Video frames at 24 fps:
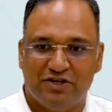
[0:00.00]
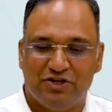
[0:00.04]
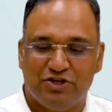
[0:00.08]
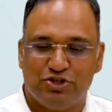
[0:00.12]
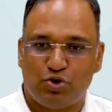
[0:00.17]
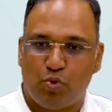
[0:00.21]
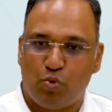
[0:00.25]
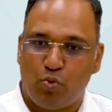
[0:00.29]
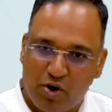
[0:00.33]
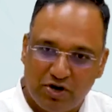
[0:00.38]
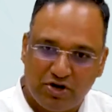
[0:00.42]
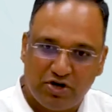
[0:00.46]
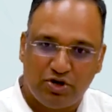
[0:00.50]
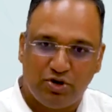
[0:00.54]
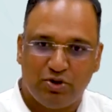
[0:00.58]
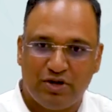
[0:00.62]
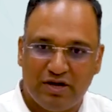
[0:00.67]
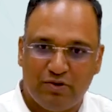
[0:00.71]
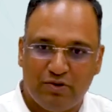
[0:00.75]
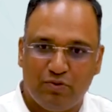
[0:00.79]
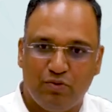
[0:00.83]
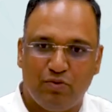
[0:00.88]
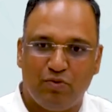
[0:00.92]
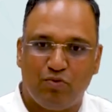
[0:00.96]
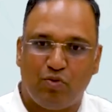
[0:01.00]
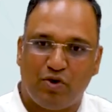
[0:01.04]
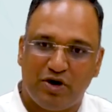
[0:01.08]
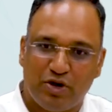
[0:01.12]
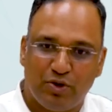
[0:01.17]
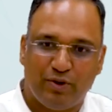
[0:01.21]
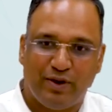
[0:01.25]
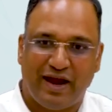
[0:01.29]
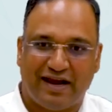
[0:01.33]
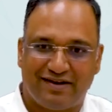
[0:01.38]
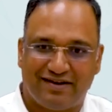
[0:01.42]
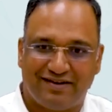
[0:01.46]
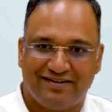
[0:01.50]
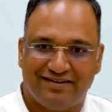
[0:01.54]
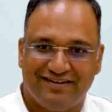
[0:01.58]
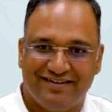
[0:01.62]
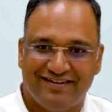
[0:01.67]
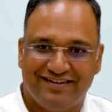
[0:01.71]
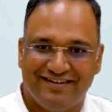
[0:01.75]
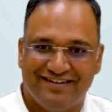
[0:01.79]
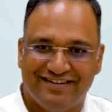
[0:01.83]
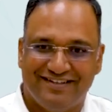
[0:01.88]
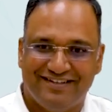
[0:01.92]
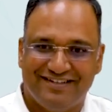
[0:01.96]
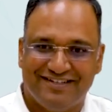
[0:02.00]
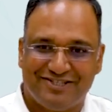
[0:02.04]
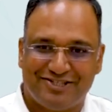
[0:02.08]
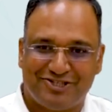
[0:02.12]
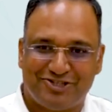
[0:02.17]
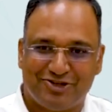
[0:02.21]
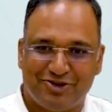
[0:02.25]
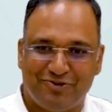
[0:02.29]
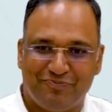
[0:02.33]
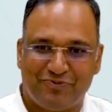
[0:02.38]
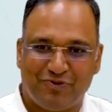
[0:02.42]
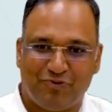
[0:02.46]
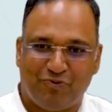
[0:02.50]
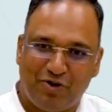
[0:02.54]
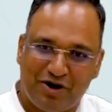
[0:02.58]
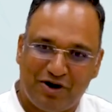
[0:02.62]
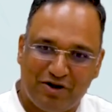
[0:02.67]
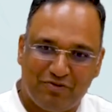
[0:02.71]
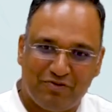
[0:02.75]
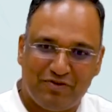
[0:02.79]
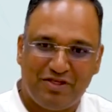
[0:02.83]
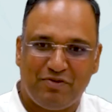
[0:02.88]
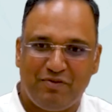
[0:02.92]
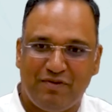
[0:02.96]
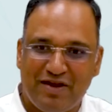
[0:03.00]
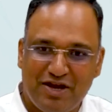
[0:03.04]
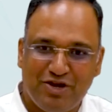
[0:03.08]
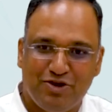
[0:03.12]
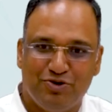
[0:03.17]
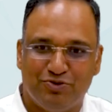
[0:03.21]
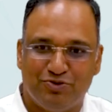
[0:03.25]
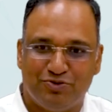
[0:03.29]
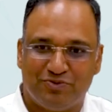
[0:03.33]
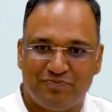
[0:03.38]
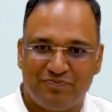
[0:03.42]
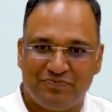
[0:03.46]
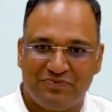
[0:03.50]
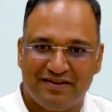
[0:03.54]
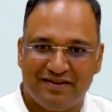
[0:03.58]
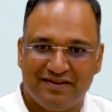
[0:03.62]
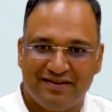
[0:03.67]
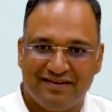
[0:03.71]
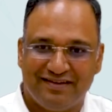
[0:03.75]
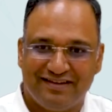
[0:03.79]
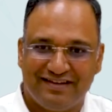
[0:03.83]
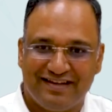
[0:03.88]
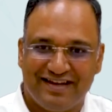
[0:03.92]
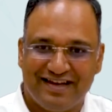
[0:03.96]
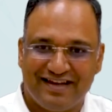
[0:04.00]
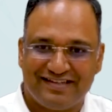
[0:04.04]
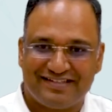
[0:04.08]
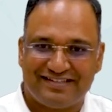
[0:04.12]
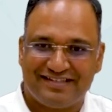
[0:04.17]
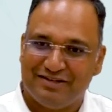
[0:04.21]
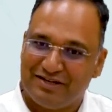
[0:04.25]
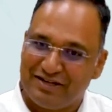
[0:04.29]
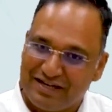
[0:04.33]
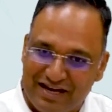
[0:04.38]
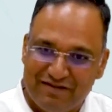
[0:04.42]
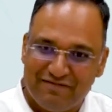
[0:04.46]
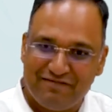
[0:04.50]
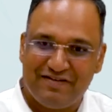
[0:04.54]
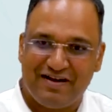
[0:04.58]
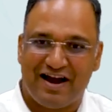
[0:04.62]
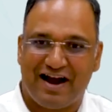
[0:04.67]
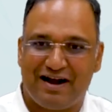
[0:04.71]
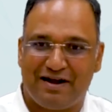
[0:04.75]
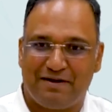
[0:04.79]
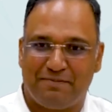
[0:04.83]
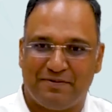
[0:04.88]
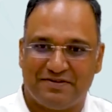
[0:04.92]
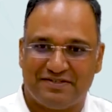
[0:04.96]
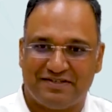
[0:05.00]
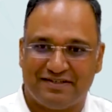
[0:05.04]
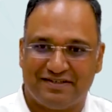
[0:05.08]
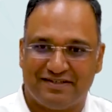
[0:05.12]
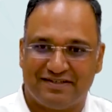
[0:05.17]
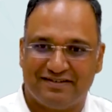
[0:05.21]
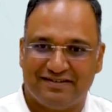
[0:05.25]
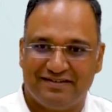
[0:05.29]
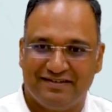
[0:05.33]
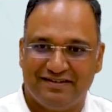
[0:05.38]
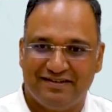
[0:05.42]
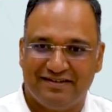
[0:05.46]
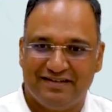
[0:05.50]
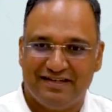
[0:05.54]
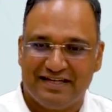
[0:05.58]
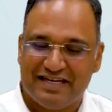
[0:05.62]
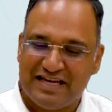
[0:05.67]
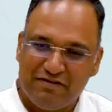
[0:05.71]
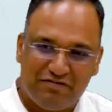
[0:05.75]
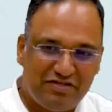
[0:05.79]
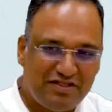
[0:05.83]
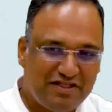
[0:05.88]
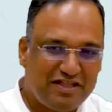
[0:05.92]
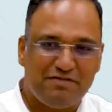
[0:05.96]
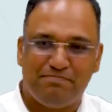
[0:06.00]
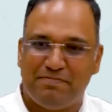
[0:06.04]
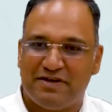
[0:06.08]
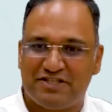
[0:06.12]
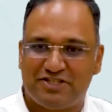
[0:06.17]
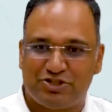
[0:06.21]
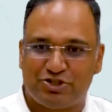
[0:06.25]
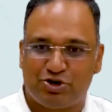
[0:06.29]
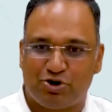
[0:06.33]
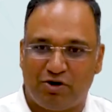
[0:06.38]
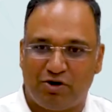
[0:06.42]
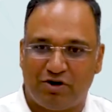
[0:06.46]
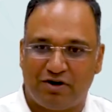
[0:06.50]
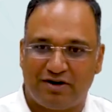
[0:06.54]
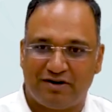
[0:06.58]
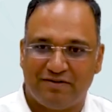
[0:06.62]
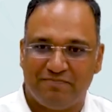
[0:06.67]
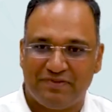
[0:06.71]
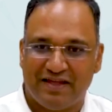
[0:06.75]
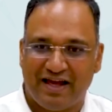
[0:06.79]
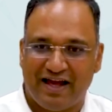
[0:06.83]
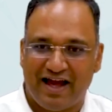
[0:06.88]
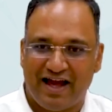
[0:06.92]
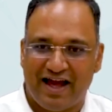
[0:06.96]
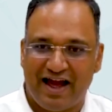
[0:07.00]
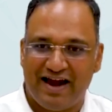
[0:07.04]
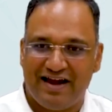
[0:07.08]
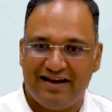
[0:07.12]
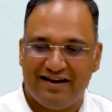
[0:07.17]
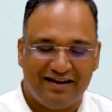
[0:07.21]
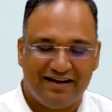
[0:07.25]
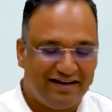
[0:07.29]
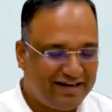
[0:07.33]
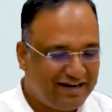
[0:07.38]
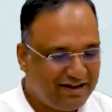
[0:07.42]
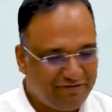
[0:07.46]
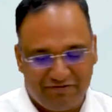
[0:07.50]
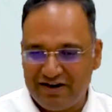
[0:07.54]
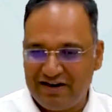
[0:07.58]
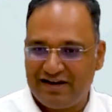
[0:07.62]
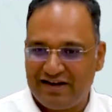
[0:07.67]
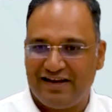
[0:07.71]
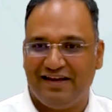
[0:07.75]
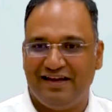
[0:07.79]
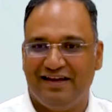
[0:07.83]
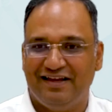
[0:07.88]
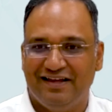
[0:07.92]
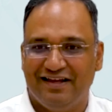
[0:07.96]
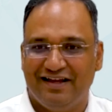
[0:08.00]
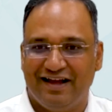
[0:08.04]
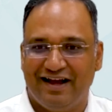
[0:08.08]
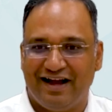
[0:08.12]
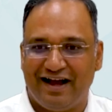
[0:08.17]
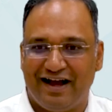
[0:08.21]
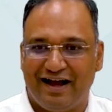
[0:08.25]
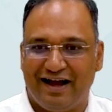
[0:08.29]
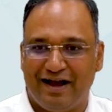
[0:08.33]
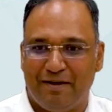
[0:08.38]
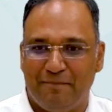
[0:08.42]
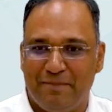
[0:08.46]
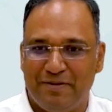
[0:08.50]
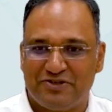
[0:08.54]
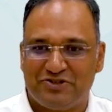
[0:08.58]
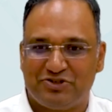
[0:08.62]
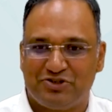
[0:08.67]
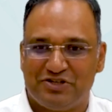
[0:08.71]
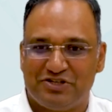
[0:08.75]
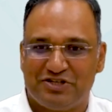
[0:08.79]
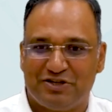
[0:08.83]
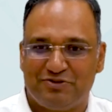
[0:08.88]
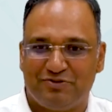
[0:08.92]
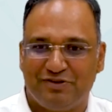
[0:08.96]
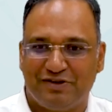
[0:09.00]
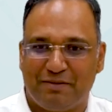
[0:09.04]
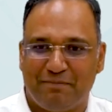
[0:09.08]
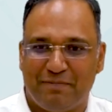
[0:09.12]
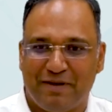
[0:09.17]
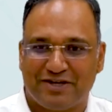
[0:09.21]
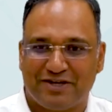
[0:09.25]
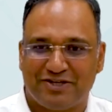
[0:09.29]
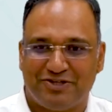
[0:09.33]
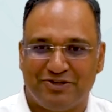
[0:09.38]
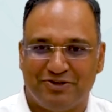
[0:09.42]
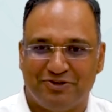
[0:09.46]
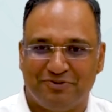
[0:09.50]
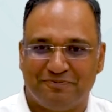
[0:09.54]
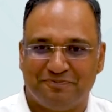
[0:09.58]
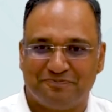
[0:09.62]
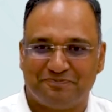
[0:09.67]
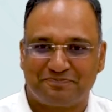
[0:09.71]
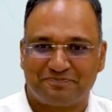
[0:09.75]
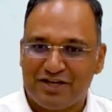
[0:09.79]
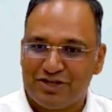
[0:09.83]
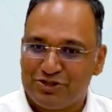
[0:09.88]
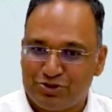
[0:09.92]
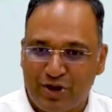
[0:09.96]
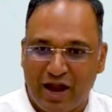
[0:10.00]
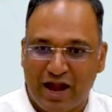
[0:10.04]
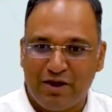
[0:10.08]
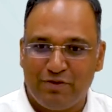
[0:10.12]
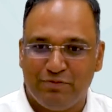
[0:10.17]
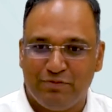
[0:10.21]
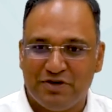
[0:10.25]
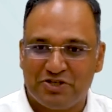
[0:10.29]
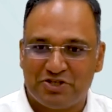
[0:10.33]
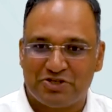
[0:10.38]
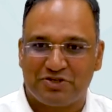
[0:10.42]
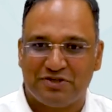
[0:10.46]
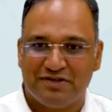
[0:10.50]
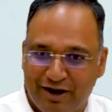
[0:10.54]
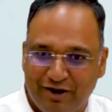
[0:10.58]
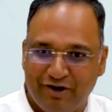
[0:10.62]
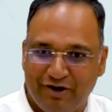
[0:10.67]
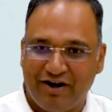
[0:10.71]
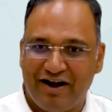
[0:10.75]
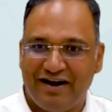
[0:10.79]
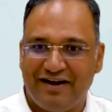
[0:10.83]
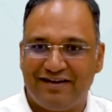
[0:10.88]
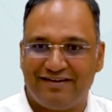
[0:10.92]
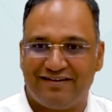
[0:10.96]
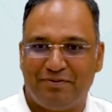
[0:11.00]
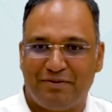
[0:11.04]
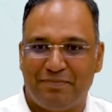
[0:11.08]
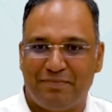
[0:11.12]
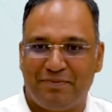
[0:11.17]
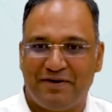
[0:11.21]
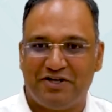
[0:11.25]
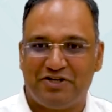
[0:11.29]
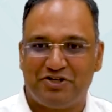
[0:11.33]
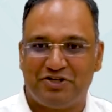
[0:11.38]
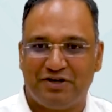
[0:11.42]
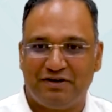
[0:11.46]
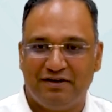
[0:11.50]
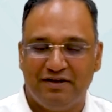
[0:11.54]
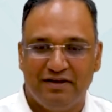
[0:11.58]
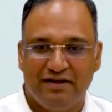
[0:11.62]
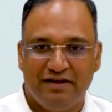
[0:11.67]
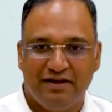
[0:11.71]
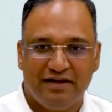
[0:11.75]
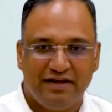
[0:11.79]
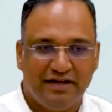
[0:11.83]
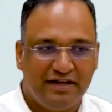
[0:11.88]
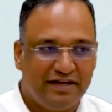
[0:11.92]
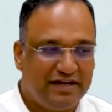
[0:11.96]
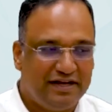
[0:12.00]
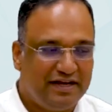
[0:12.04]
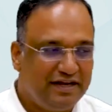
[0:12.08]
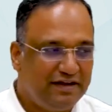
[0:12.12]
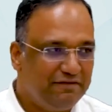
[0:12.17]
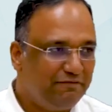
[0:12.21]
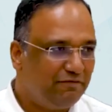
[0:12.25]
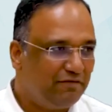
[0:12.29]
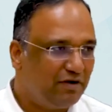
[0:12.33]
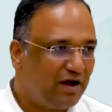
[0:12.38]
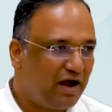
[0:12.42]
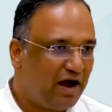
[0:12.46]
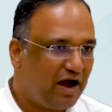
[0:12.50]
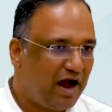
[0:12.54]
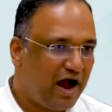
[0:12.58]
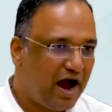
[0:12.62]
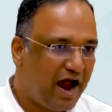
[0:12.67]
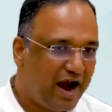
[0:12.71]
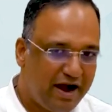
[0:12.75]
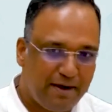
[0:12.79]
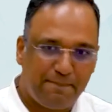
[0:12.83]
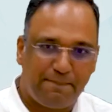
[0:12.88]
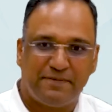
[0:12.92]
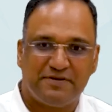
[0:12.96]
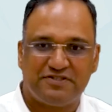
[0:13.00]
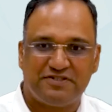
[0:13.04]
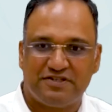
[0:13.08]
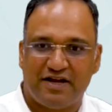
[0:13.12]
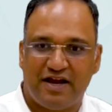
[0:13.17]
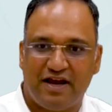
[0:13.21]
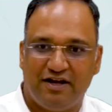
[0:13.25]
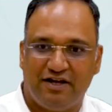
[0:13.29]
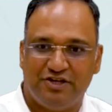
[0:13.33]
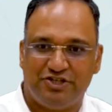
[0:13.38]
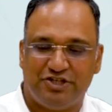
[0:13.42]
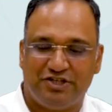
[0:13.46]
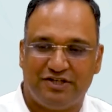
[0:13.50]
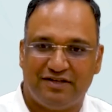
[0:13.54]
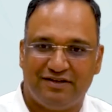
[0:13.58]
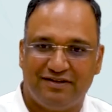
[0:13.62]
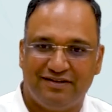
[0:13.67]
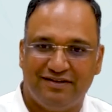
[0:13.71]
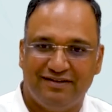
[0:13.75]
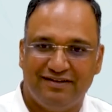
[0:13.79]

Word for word: So what you give, what do you get? So whatever the way you do, yes, give it 100%. Give the best shot and definitely uh, best result will come back to you. So I wish great preparation. Give 100% energy.